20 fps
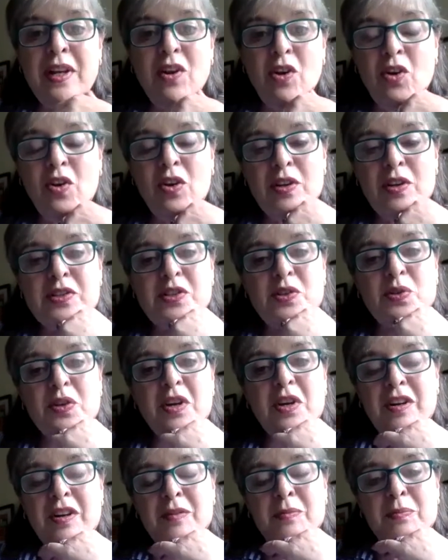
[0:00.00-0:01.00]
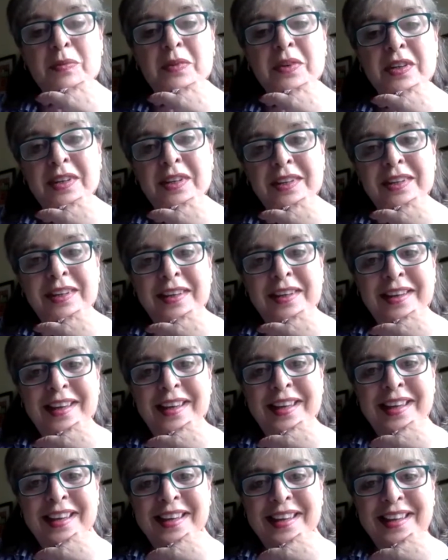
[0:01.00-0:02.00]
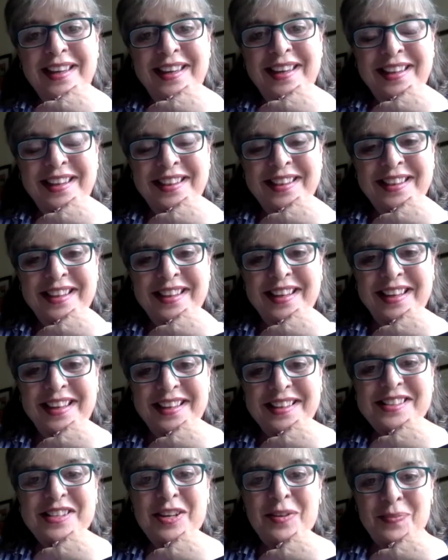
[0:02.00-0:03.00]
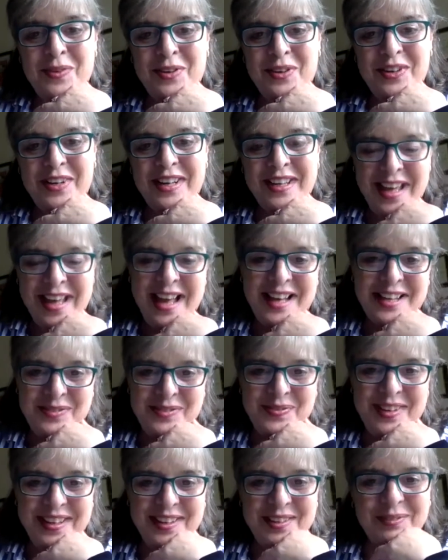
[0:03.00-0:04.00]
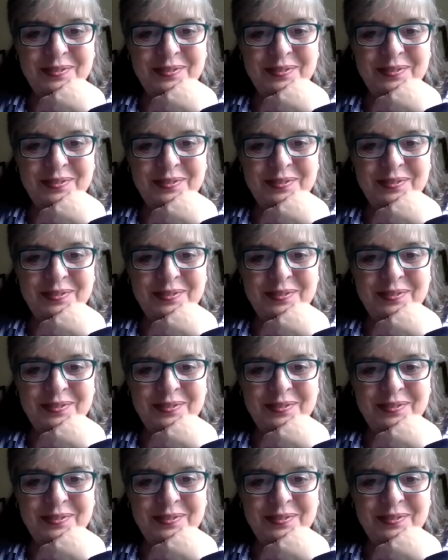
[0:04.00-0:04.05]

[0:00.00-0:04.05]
also come in the summer academy.